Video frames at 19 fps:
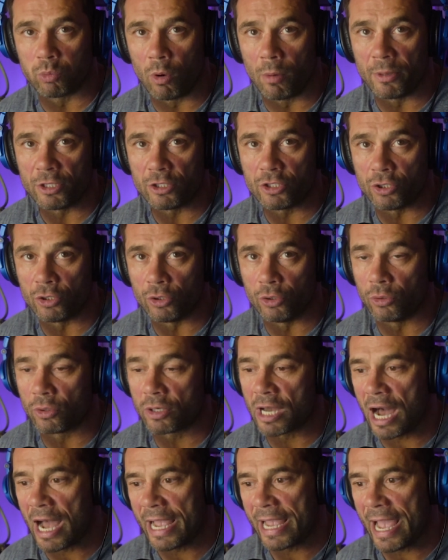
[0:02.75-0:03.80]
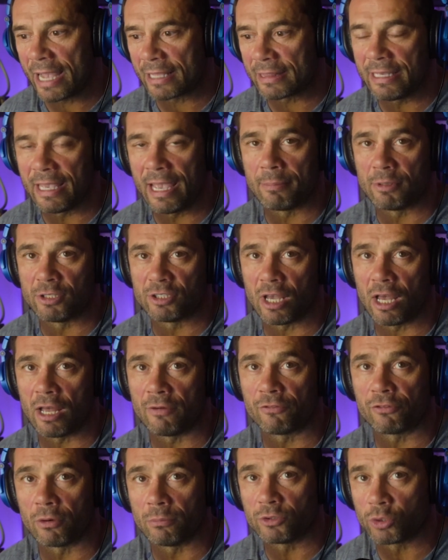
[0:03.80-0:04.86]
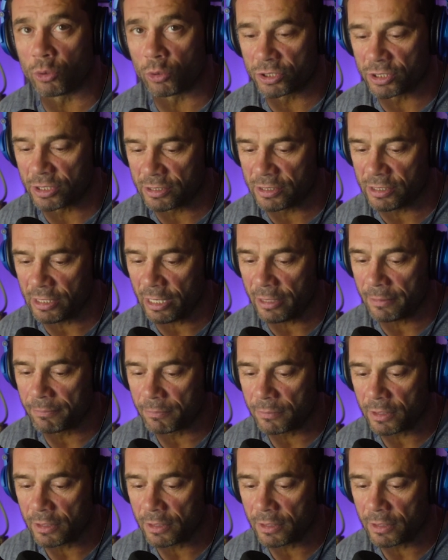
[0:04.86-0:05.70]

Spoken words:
woman to kayak the Amazon from source to sea.